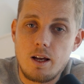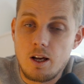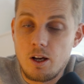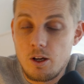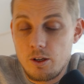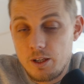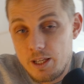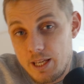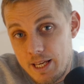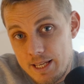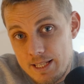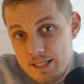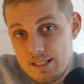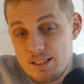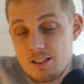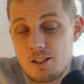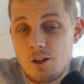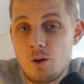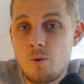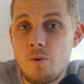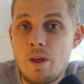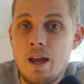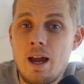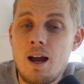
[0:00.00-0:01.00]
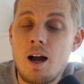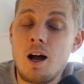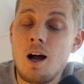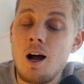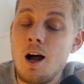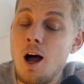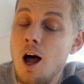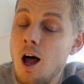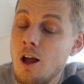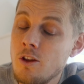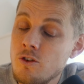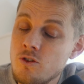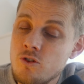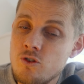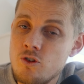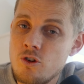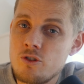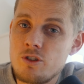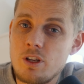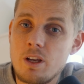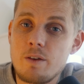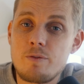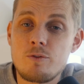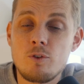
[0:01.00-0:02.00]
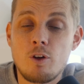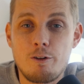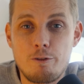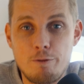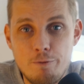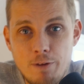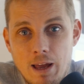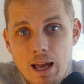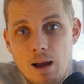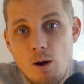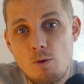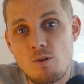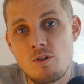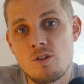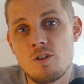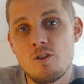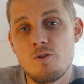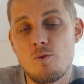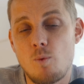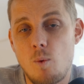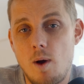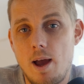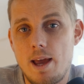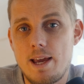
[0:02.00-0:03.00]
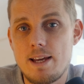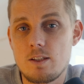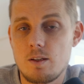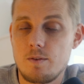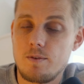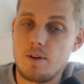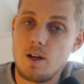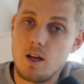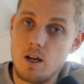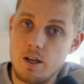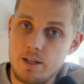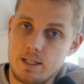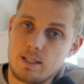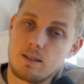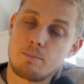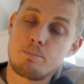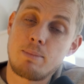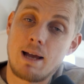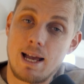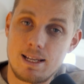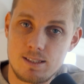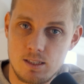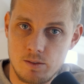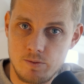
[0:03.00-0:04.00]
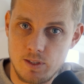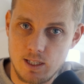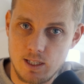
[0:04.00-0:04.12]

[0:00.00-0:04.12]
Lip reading: Okay, so there are hundreds, if not thousands of ways of earning passive